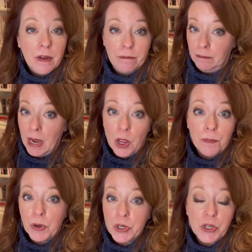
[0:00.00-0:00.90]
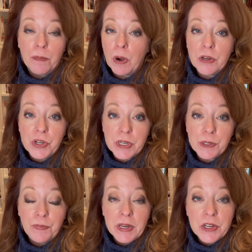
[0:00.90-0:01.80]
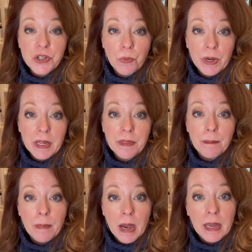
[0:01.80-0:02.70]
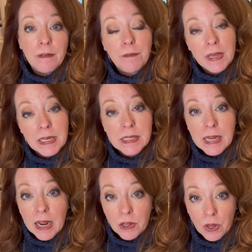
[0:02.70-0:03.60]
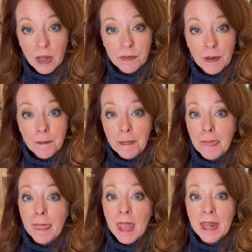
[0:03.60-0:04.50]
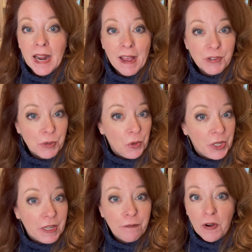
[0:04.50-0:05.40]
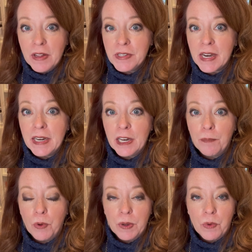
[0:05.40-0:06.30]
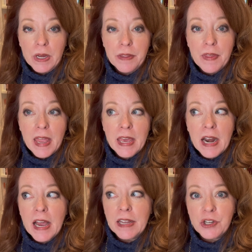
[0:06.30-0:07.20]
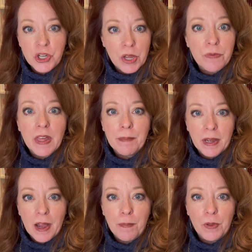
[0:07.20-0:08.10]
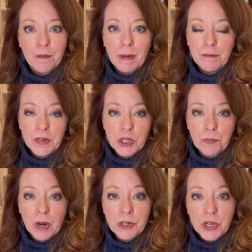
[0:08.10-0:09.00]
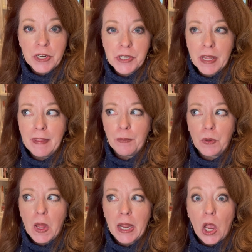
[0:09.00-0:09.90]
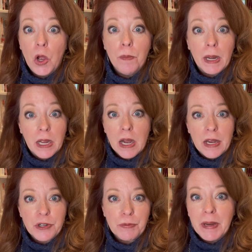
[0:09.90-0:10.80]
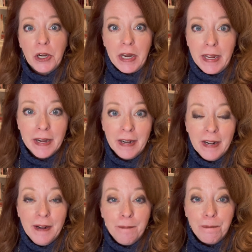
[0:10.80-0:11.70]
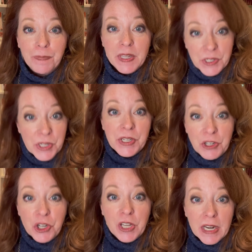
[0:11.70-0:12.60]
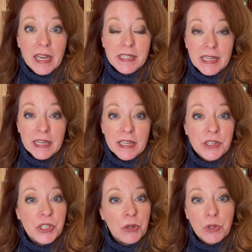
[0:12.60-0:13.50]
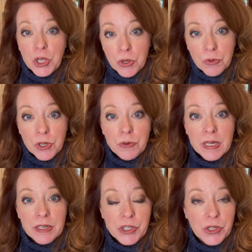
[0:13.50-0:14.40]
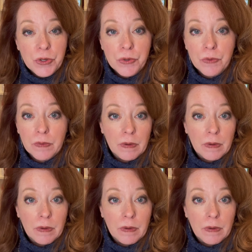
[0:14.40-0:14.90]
my own personal projects finished with my feed sack cloth. And I have some really good friends that I needlepoint with, and I showed them a couple of my finished projects, and they were like, oh my gosh, Mary, this is such a good idea. It's so cute. You need to